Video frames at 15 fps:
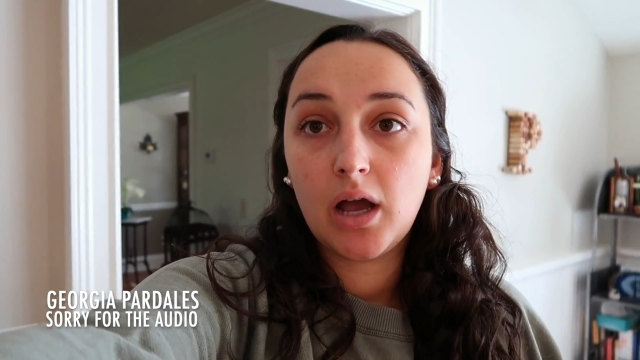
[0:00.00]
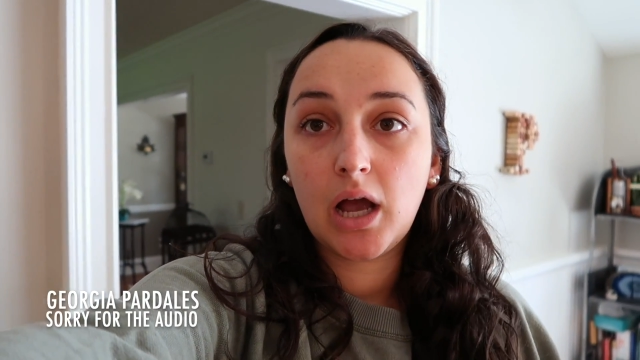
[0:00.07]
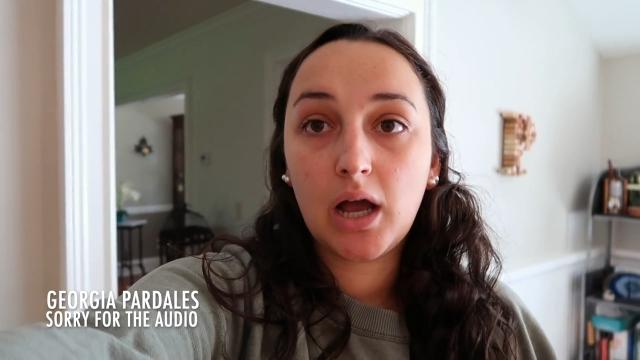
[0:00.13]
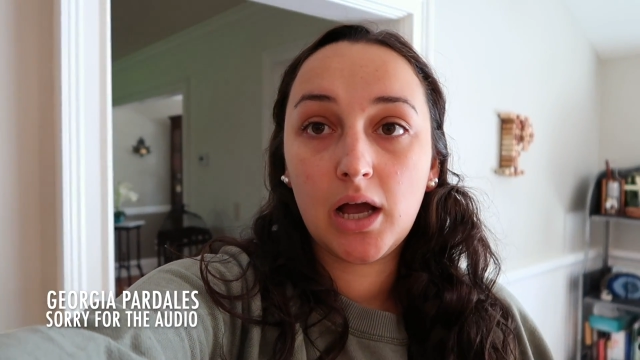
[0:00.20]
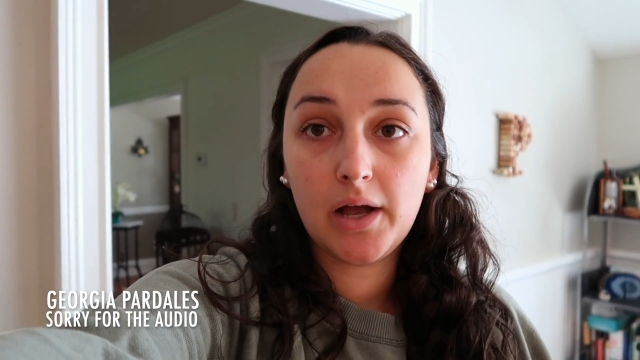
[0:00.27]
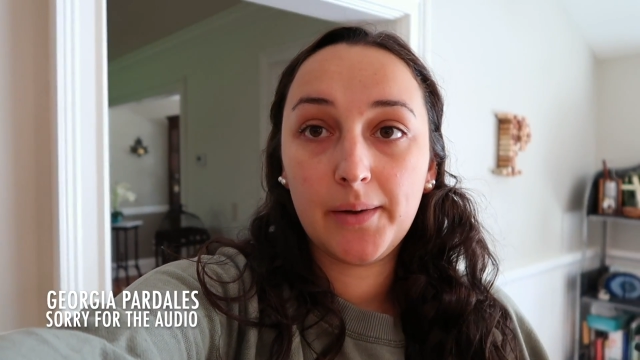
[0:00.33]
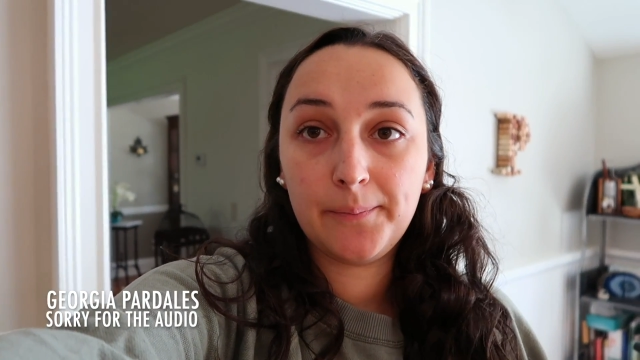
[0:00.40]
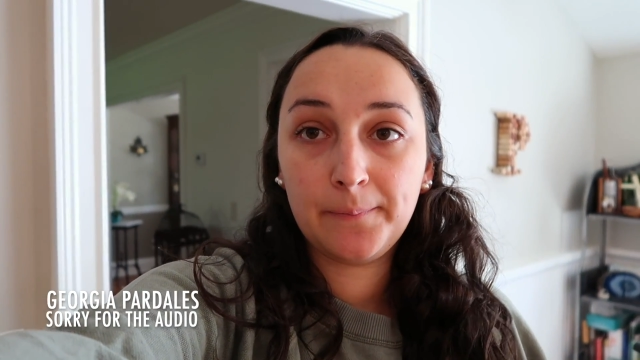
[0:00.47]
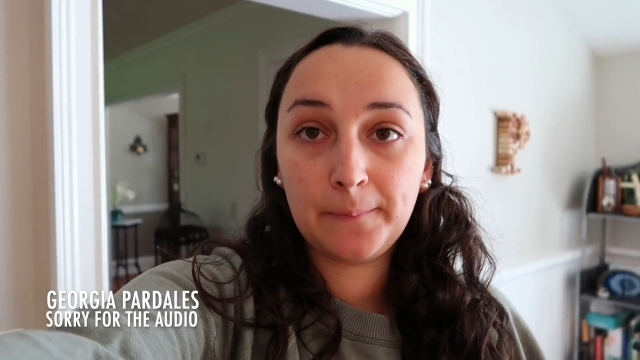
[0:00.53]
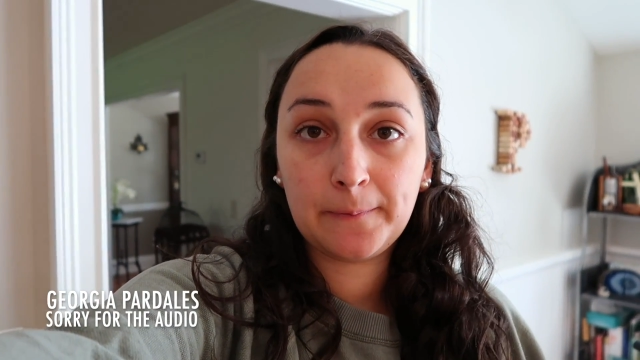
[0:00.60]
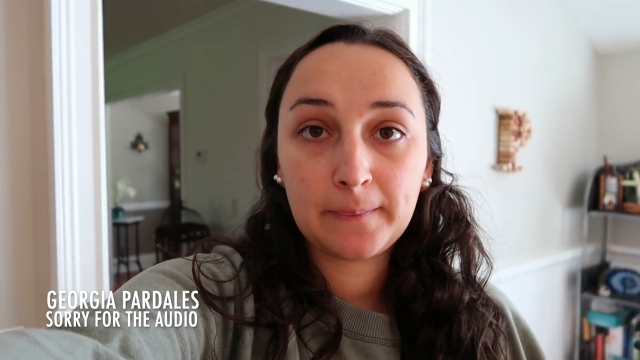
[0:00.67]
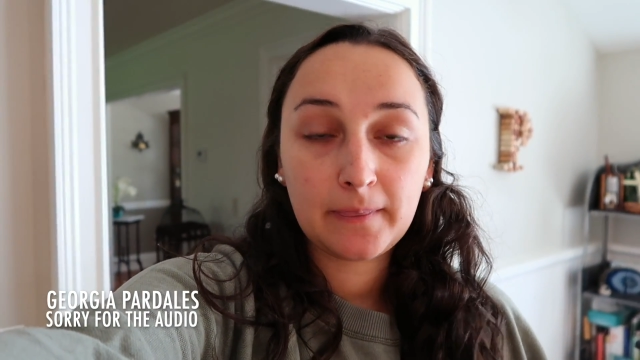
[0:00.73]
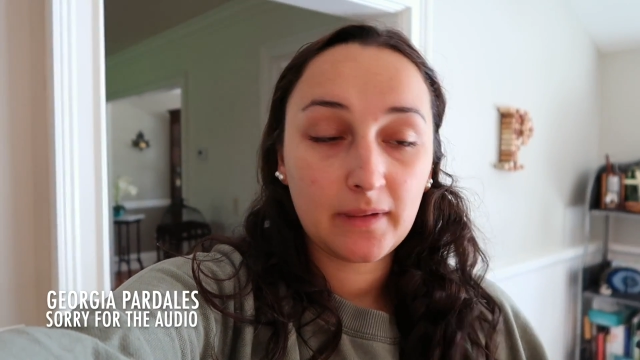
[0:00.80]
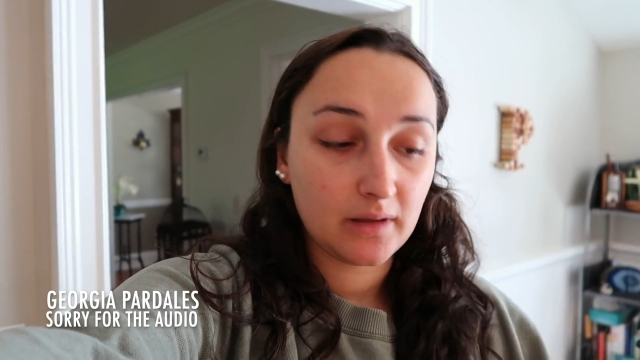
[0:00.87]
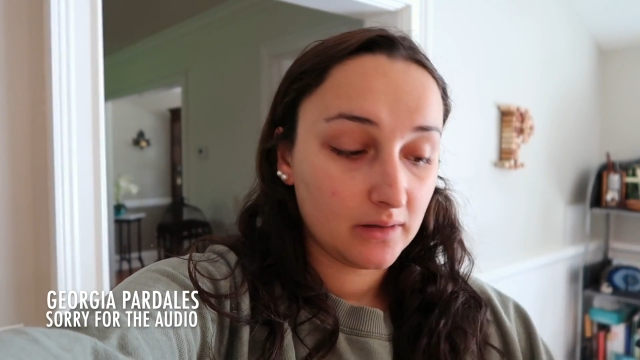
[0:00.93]

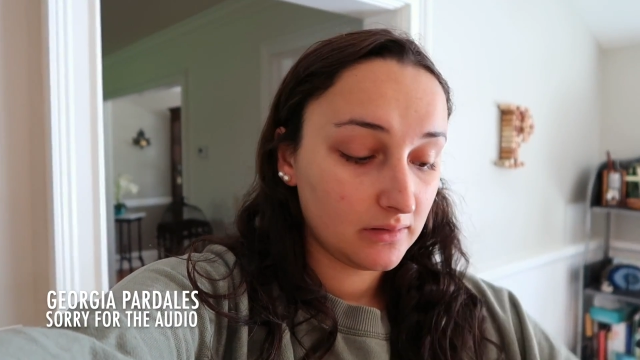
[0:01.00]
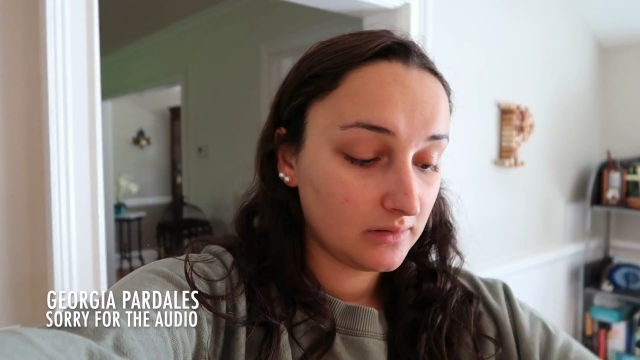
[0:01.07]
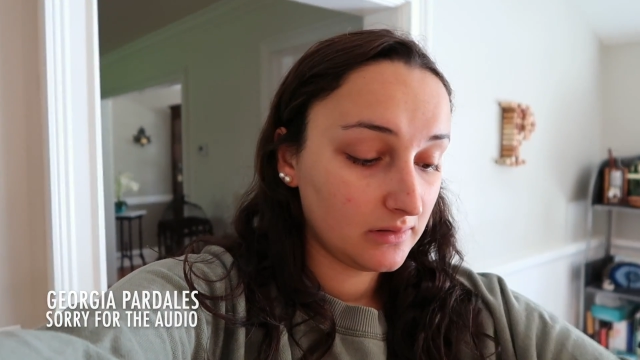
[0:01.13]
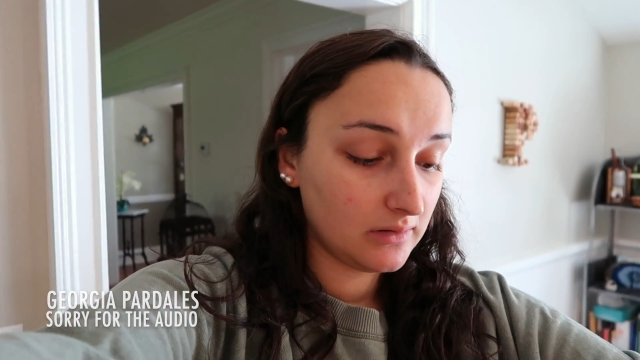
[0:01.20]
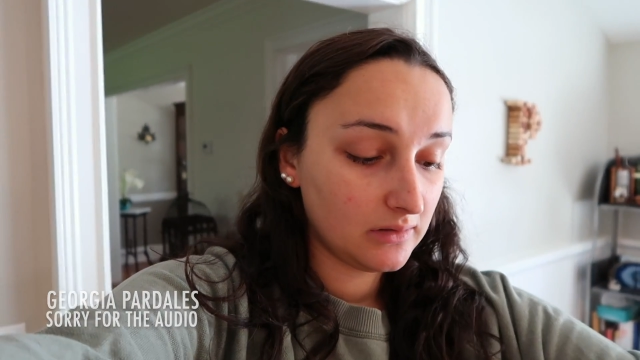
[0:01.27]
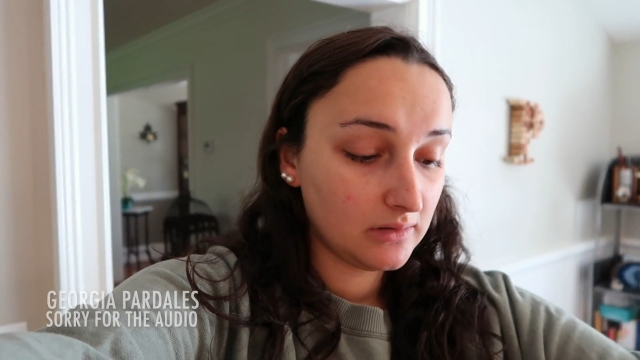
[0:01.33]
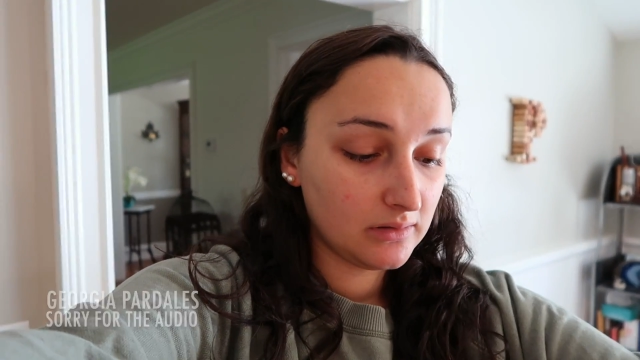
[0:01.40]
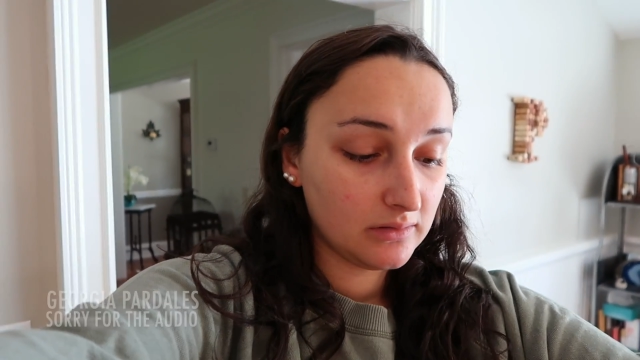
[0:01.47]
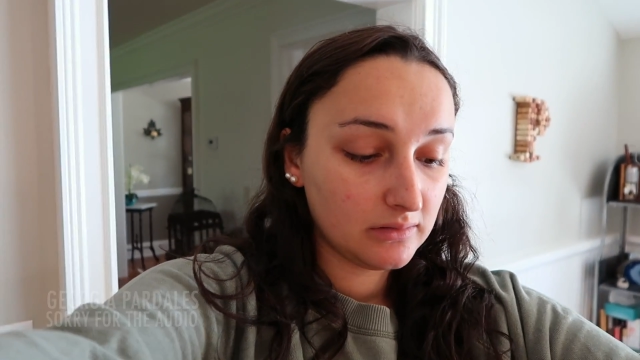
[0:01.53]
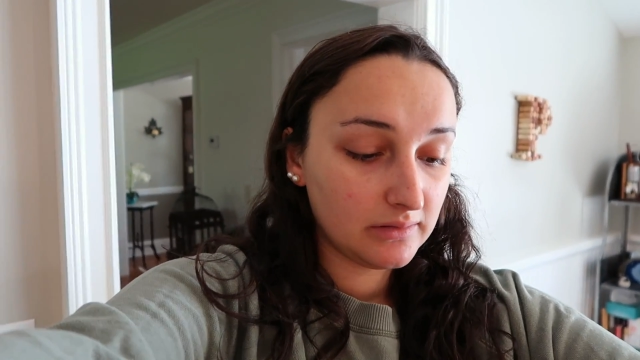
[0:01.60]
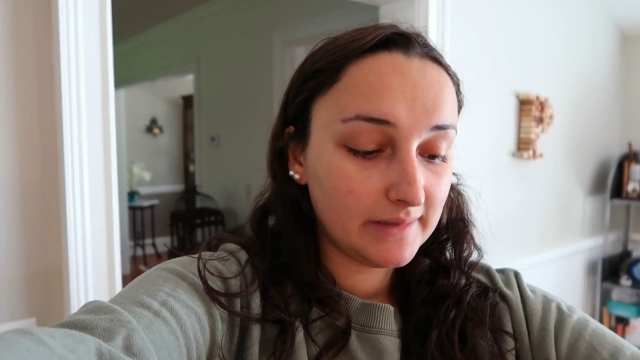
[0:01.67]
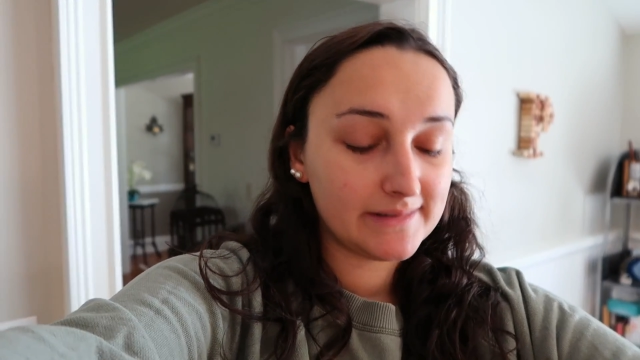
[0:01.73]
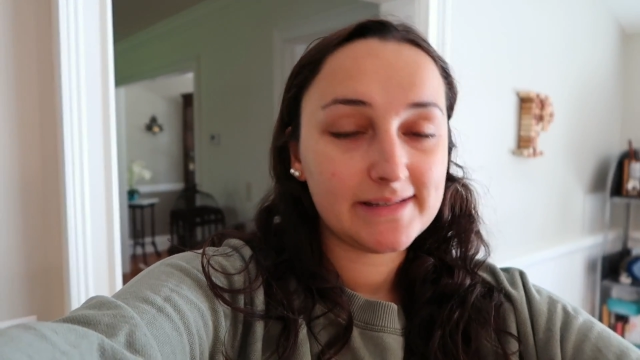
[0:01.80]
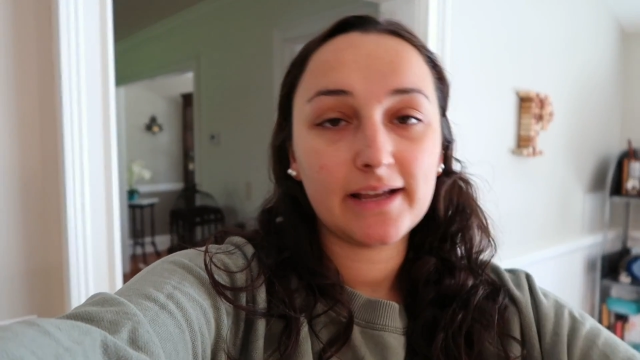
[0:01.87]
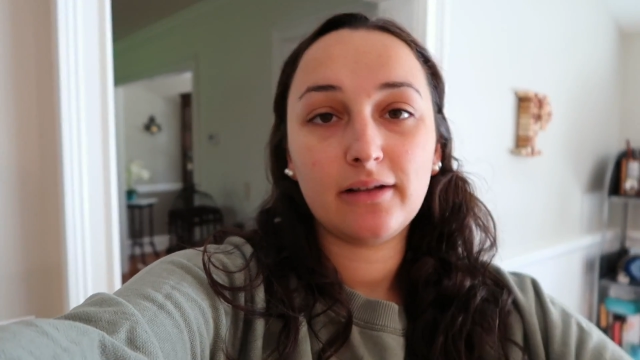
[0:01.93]
Um,
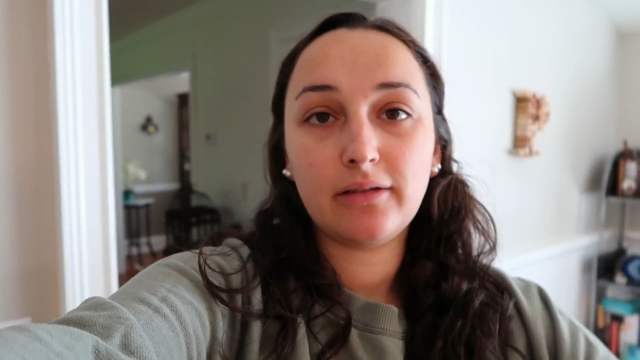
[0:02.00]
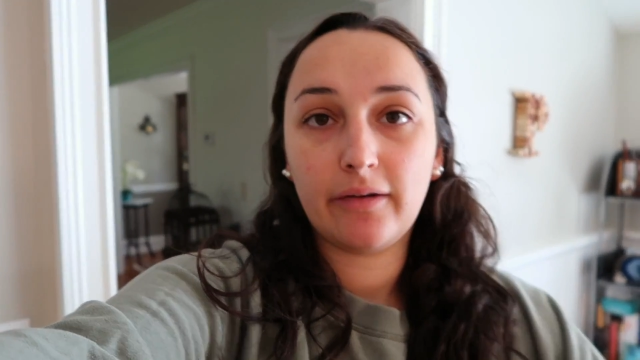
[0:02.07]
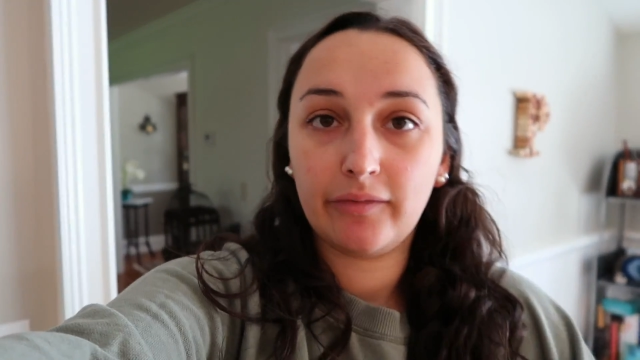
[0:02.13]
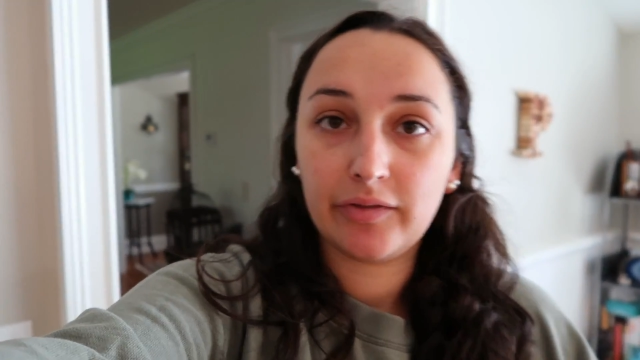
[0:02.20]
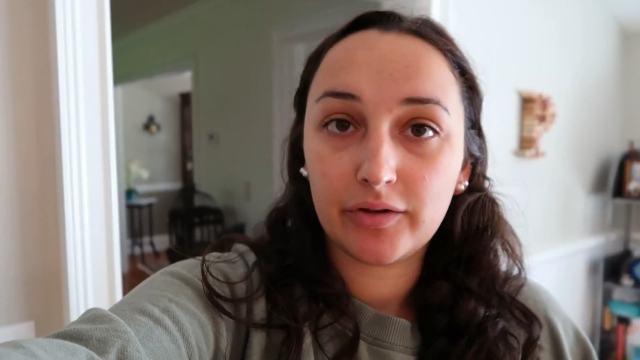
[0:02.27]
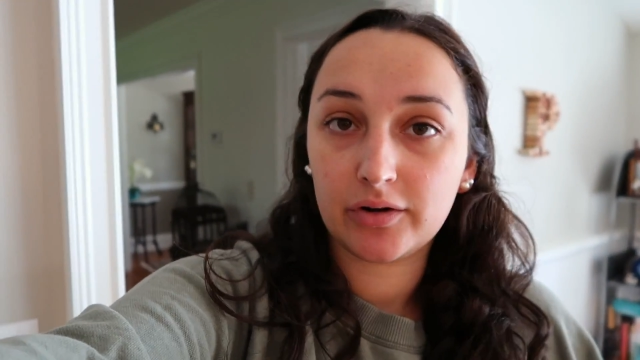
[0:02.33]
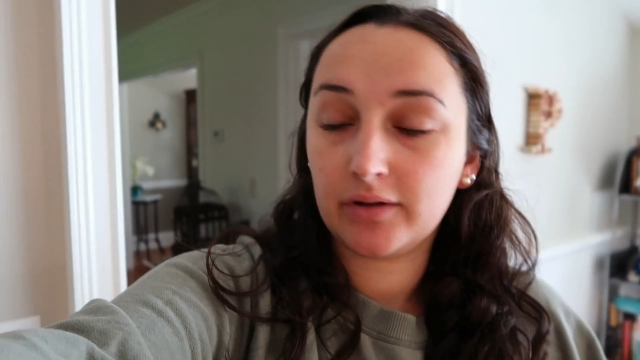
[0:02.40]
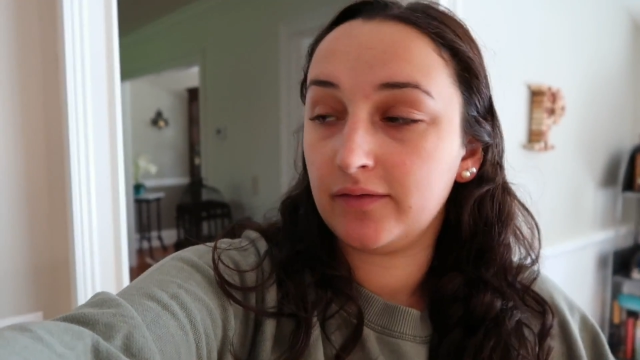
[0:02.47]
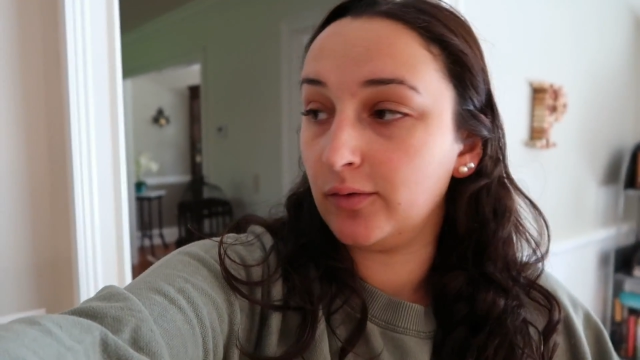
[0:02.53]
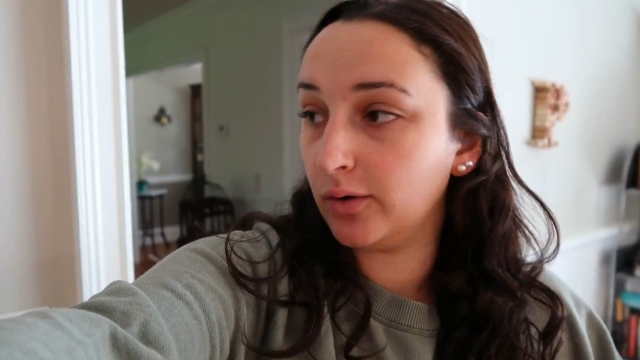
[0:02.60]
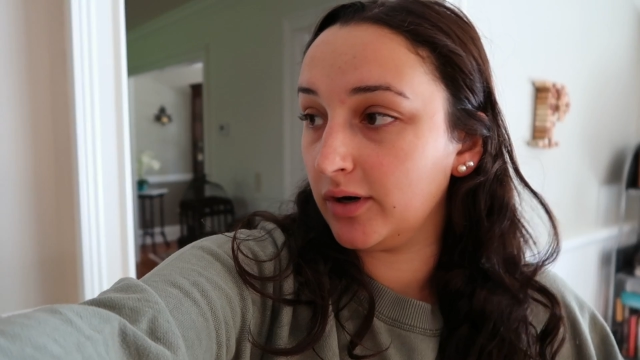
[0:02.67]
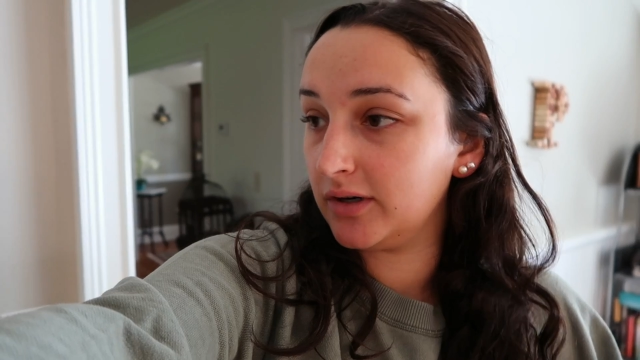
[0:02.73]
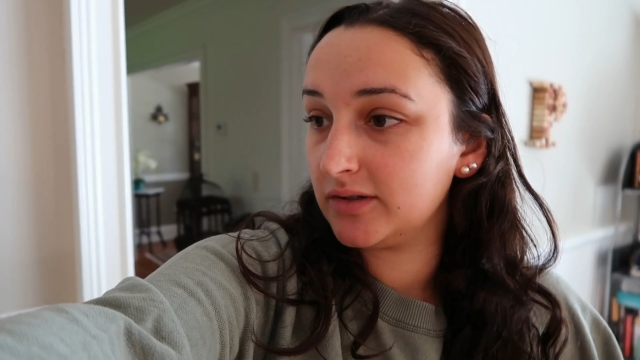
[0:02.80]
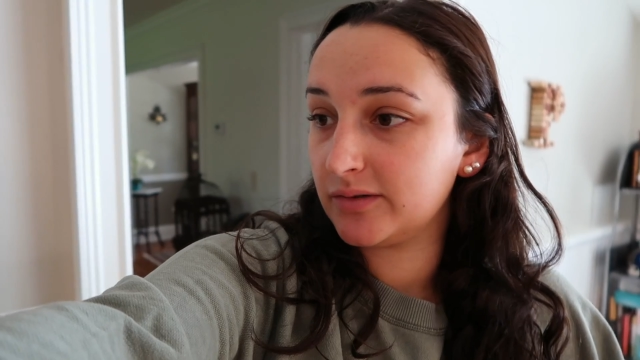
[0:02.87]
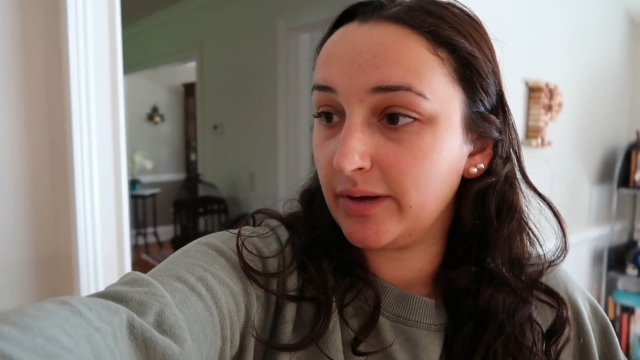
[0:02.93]
it's like 11.34,